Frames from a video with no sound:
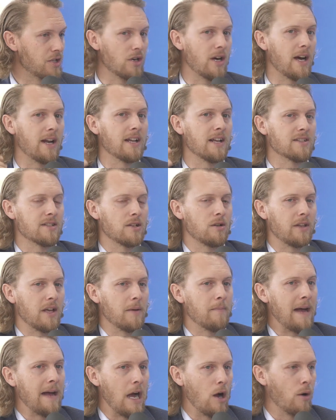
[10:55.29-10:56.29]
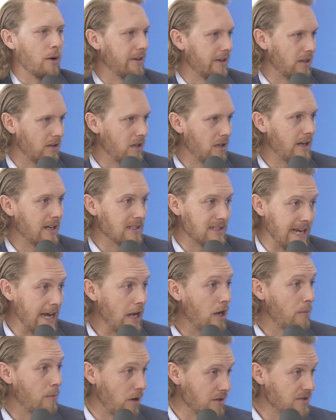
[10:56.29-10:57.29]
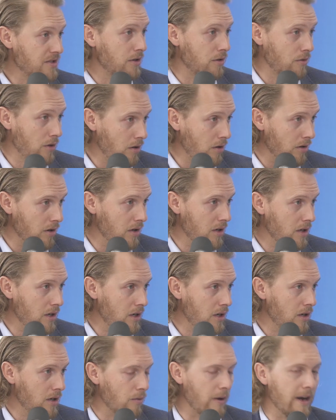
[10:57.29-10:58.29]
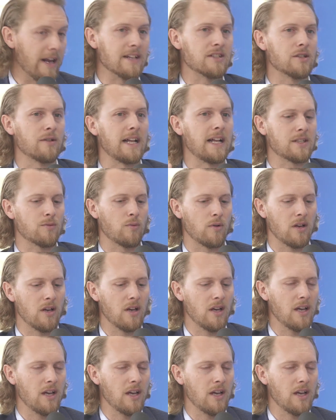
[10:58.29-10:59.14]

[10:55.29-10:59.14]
you're not necessarily empowering the client to handle parts on their own, mm-hmm. right? And so that's what.